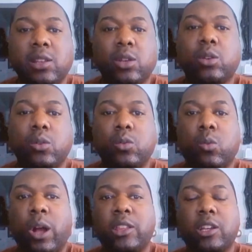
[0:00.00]
to
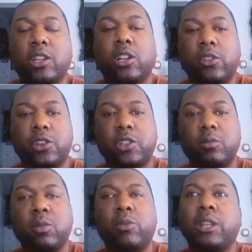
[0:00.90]
watch a good
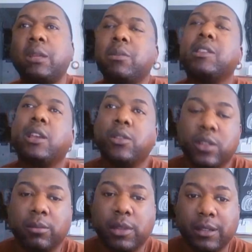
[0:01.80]
Christian movie. And let me tell you
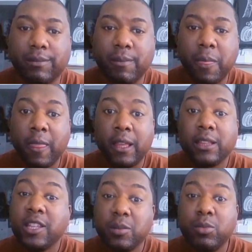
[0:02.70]
something.
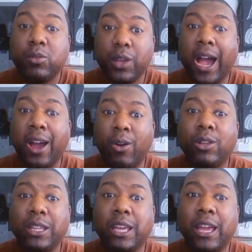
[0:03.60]
This movie,
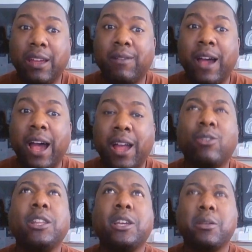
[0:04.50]
if I
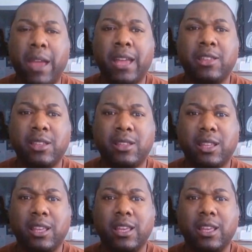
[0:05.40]
only could imagine,